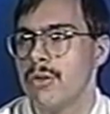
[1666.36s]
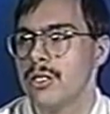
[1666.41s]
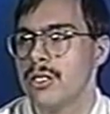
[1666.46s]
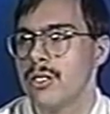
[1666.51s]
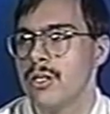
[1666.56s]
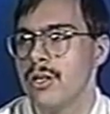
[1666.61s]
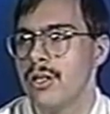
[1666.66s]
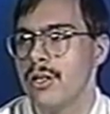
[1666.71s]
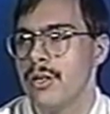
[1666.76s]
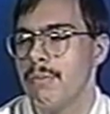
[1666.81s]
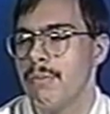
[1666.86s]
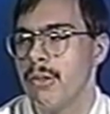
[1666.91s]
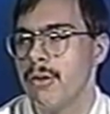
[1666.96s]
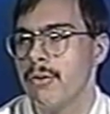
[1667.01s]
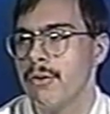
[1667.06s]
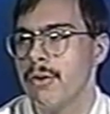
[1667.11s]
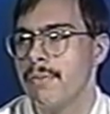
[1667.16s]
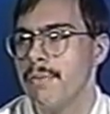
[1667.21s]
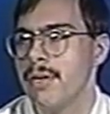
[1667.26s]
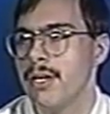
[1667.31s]
was suddenly
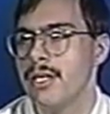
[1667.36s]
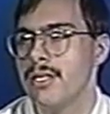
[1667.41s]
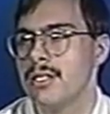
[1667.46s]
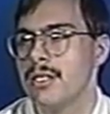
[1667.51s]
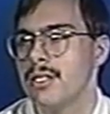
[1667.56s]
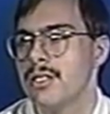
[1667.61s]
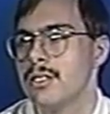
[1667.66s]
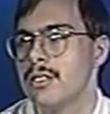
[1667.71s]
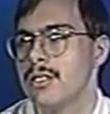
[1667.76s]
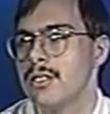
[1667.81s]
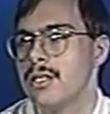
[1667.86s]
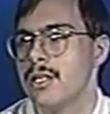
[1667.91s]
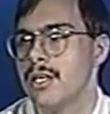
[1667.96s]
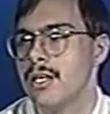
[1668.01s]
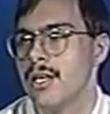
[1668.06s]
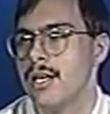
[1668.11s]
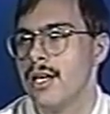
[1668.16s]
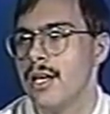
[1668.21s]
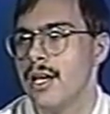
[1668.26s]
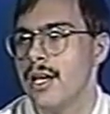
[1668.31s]
blown to pieces,
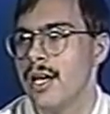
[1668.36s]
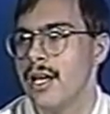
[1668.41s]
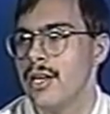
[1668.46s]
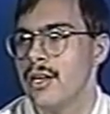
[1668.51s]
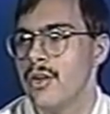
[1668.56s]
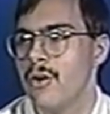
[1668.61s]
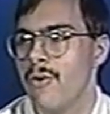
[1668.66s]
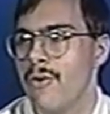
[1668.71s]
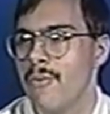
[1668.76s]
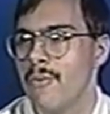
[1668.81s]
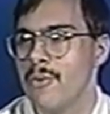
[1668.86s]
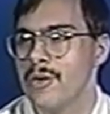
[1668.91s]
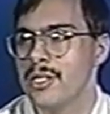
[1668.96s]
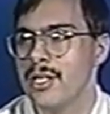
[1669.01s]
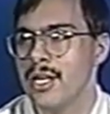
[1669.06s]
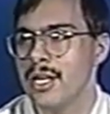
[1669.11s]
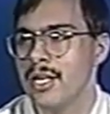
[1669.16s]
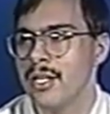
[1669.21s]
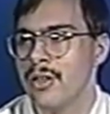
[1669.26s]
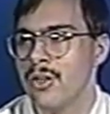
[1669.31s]
and no one
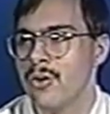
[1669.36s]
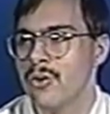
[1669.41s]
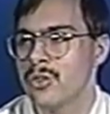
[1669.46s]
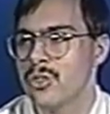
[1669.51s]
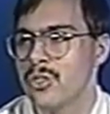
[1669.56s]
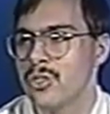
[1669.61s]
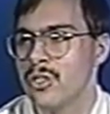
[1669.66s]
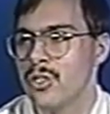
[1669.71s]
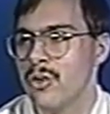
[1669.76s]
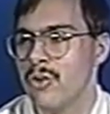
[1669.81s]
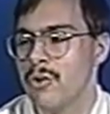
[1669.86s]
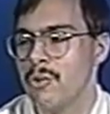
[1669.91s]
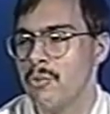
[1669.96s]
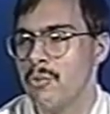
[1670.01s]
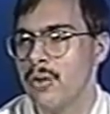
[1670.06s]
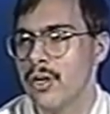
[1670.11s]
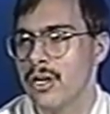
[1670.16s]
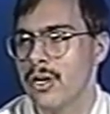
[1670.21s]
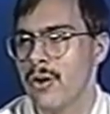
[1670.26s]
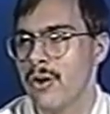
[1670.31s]
was any closer to
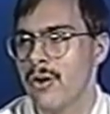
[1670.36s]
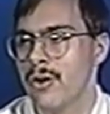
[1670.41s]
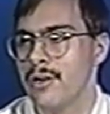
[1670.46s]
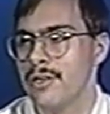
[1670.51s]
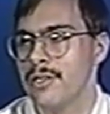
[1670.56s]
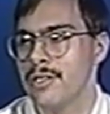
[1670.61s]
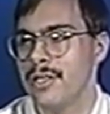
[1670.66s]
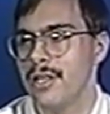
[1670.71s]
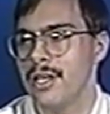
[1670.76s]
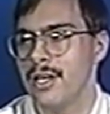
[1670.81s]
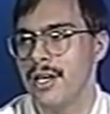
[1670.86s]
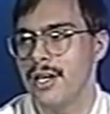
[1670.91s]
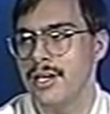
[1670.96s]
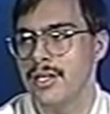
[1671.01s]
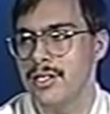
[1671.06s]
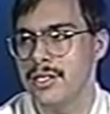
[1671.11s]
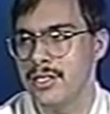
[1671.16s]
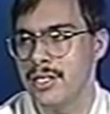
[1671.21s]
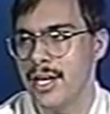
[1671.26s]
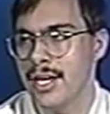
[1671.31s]
knowing what caused the
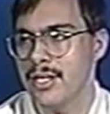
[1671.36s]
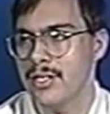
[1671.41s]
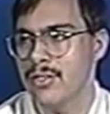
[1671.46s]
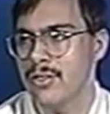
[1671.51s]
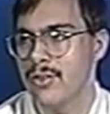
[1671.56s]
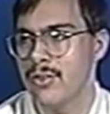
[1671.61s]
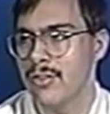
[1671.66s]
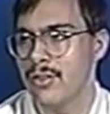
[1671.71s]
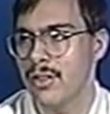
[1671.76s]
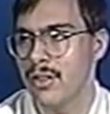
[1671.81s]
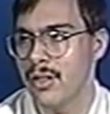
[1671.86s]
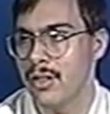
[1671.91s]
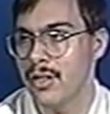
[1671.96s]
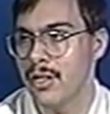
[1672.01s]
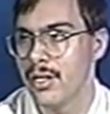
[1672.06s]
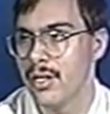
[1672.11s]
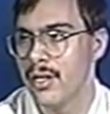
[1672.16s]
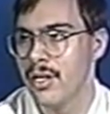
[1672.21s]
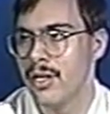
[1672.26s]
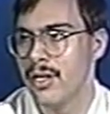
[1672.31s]
disaster
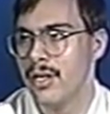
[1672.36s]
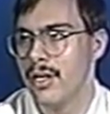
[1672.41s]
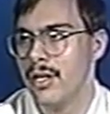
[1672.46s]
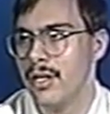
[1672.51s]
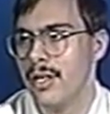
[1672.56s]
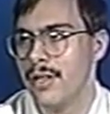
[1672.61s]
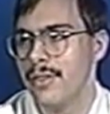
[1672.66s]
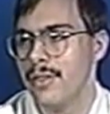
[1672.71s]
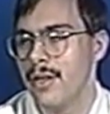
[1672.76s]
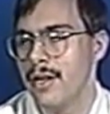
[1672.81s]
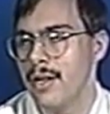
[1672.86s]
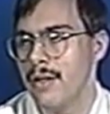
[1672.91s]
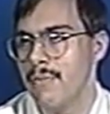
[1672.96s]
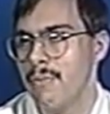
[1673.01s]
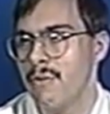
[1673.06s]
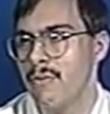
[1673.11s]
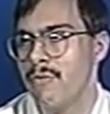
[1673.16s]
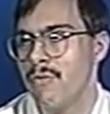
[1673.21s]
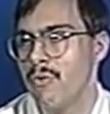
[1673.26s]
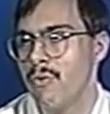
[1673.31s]

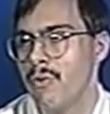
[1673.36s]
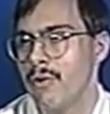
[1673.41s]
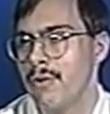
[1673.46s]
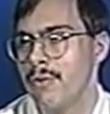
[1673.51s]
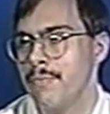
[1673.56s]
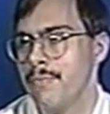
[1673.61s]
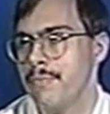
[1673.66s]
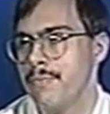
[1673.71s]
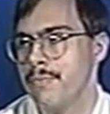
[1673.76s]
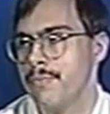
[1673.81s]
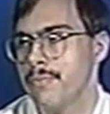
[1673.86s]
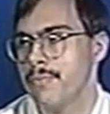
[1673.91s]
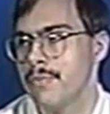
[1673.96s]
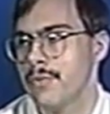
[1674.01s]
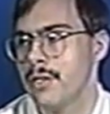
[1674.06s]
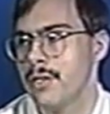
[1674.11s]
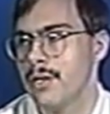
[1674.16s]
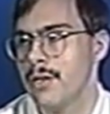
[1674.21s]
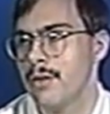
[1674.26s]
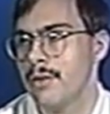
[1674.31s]
than before.
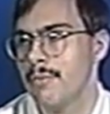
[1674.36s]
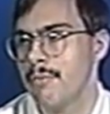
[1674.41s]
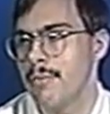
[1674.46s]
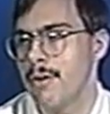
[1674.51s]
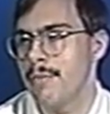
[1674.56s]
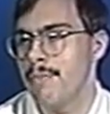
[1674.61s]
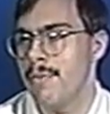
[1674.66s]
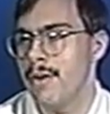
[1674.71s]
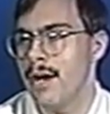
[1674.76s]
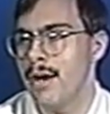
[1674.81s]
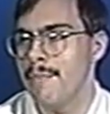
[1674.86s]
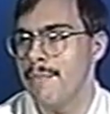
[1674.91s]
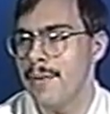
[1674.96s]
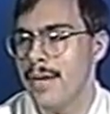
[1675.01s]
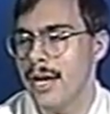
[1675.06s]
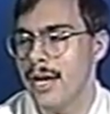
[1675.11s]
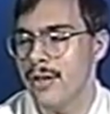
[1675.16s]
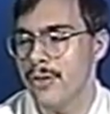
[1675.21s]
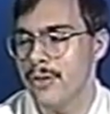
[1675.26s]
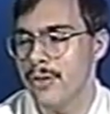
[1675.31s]
But
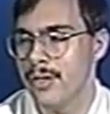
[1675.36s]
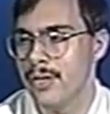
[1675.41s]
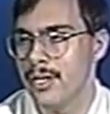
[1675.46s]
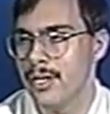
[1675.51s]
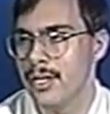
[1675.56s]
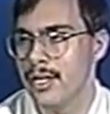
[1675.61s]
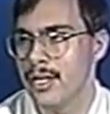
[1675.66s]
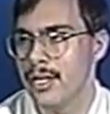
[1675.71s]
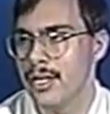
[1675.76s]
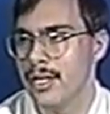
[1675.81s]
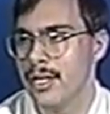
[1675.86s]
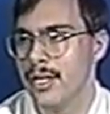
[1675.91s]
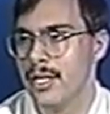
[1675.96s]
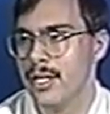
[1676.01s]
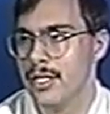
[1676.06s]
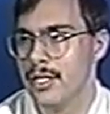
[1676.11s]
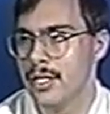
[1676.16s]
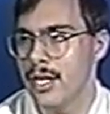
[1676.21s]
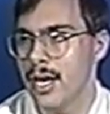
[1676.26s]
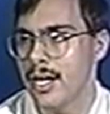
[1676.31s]
Bob Ballard,
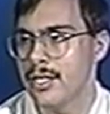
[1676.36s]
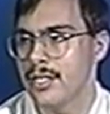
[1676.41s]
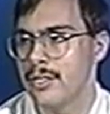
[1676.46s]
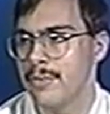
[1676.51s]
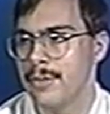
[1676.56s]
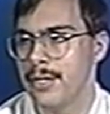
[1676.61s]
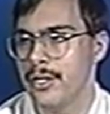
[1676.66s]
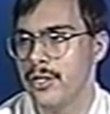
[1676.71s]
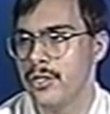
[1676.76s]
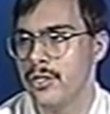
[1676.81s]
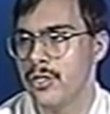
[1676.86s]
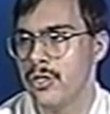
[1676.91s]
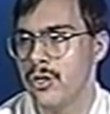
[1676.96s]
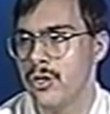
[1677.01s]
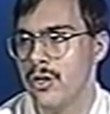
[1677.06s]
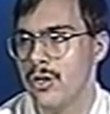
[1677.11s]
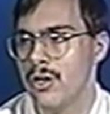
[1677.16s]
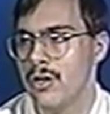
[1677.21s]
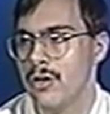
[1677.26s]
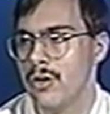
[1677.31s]
not to be
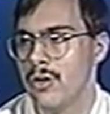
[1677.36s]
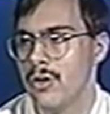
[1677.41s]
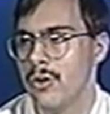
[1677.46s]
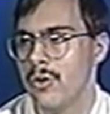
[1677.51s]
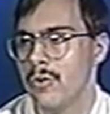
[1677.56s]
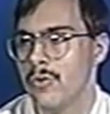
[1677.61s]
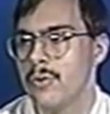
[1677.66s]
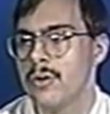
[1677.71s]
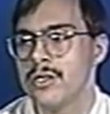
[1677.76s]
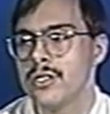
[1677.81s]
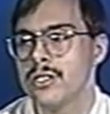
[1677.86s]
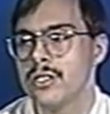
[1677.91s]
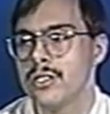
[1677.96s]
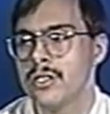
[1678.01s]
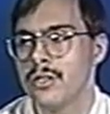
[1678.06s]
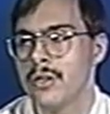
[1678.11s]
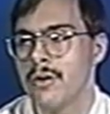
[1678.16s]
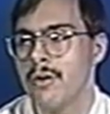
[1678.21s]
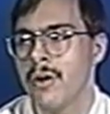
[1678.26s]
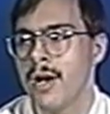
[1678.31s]
deterred, was
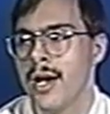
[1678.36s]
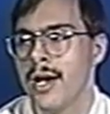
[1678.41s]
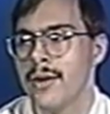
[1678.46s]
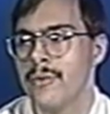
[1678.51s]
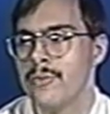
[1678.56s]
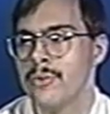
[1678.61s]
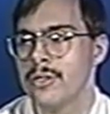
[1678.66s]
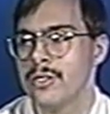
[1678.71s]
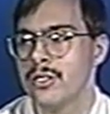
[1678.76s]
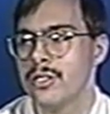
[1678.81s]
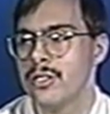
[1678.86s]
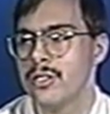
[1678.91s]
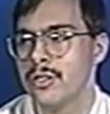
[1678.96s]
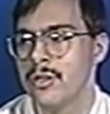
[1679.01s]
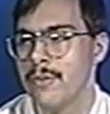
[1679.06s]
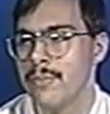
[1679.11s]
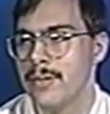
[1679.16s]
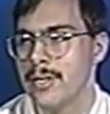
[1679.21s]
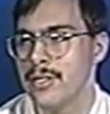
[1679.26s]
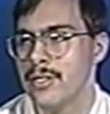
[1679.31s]

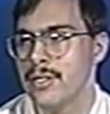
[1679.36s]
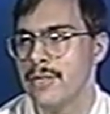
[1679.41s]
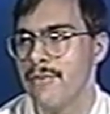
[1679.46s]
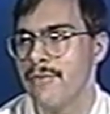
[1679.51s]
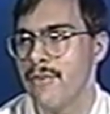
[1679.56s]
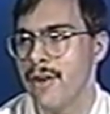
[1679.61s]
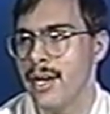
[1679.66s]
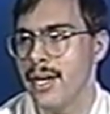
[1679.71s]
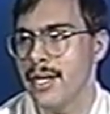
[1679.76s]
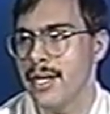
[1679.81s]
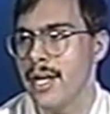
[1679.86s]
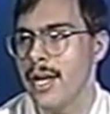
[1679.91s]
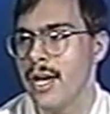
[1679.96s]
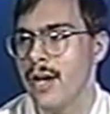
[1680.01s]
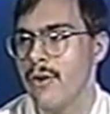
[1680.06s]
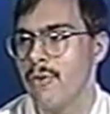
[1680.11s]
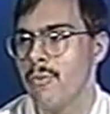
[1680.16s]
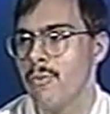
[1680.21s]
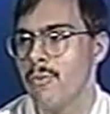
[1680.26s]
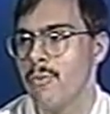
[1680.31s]
determined to find
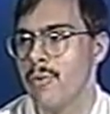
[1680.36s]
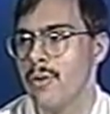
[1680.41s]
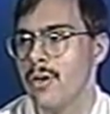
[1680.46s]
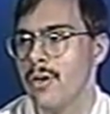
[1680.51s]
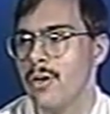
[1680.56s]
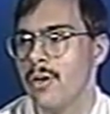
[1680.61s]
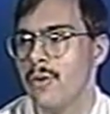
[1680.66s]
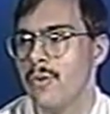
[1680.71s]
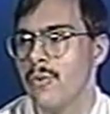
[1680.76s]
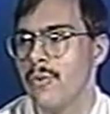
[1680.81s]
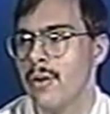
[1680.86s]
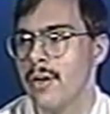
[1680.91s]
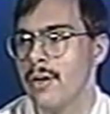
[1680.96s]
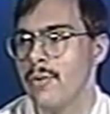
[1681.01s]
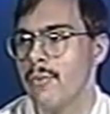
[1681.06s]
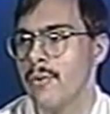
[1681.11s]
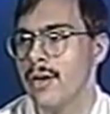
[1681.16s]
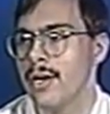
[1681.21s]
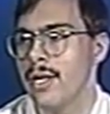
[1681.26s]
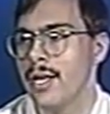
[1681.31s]
out
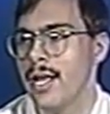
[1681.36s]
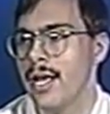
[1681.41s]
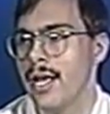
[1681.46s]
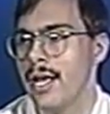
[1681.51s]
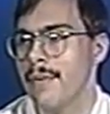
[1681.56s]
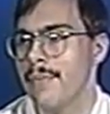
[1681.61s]
what had